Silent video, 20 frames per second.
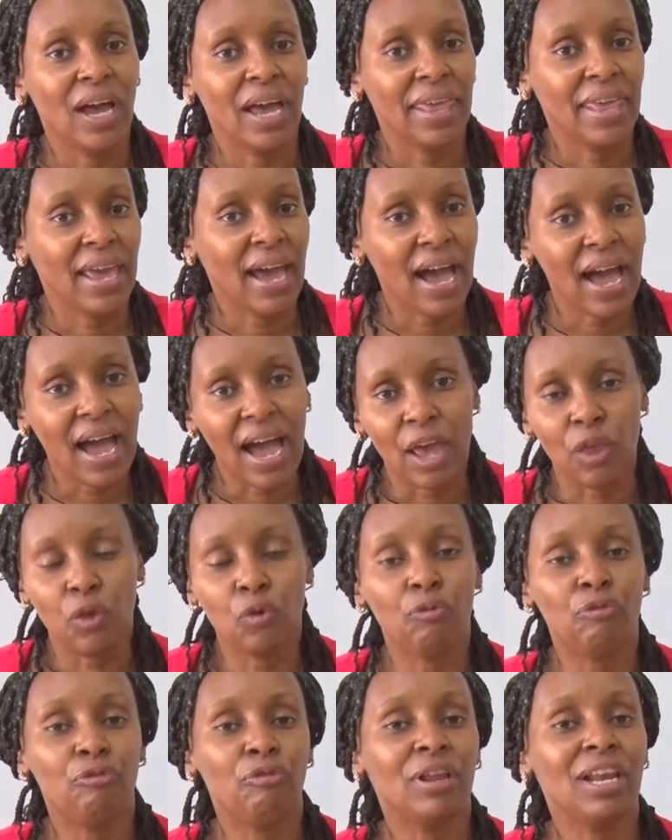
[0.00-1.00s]
Yeah, are
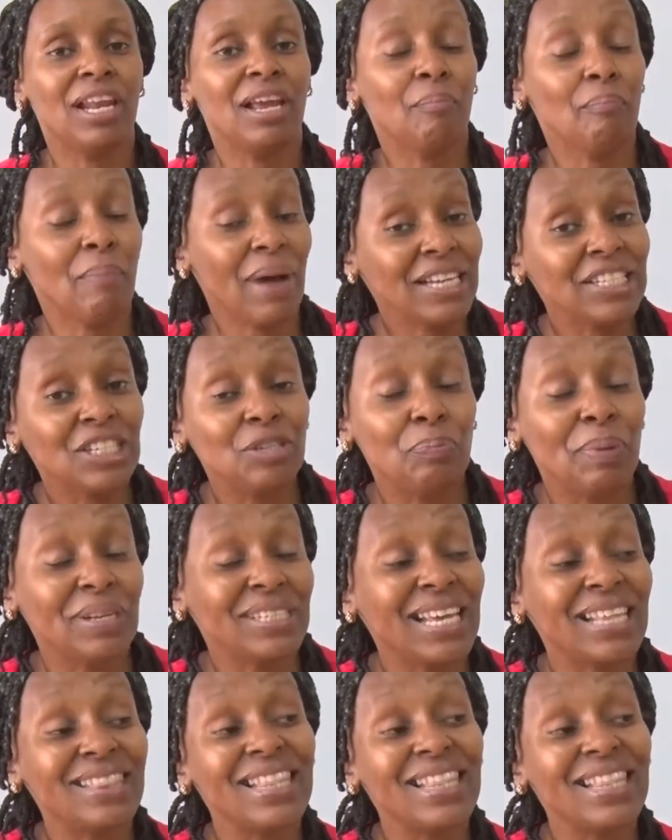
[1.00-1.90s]
you feeling much better?